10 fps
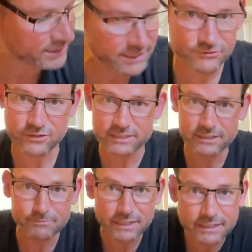have
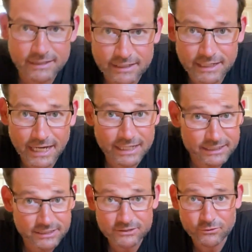trusted me, and
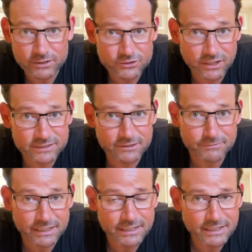Alex has of course trusted me